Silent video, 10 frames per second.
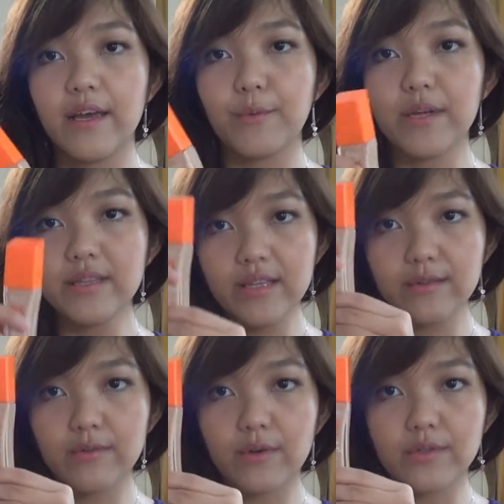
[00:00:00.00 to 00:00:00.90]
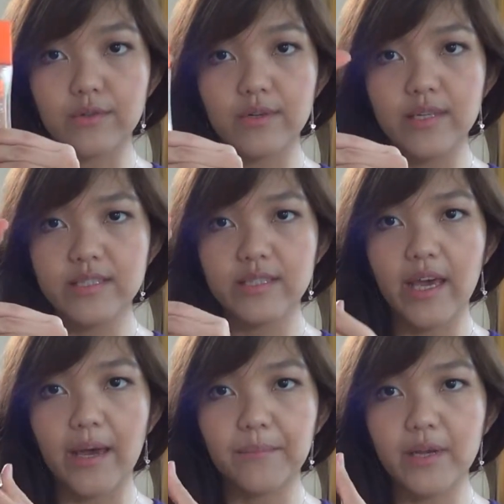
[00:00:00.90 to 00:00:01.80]
And one thing to note though, this
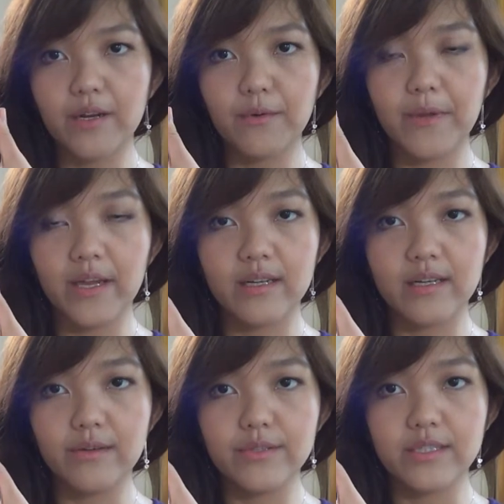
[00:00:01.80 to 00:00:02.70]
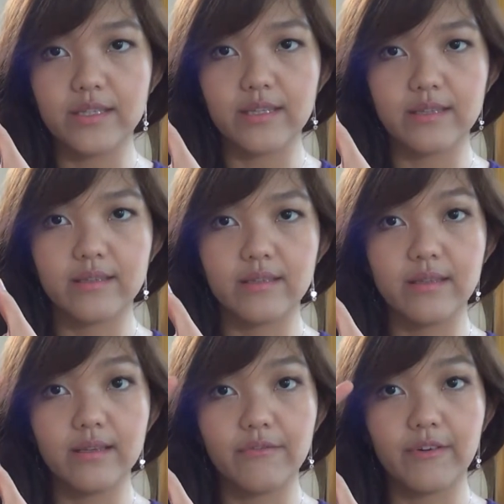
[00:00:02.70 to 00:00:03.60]
cap kind of make a delusion that
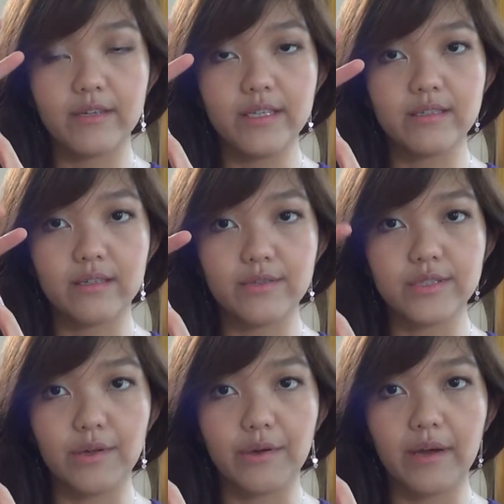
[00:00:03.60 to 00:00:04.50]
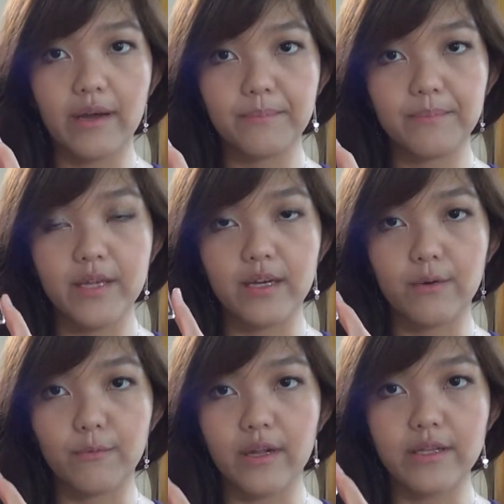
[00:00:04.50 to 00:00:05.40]
the foundation looks a lot bigger
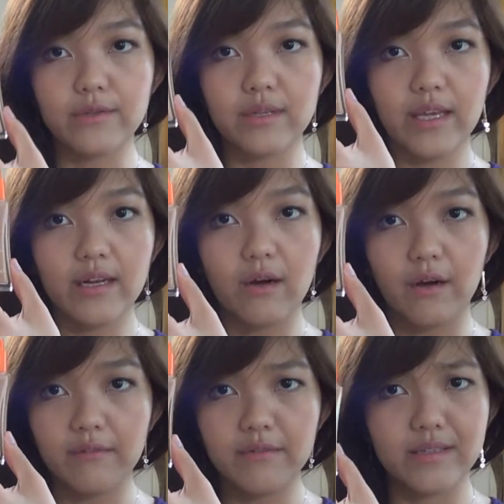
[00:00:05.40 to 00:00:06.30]
while you take it off.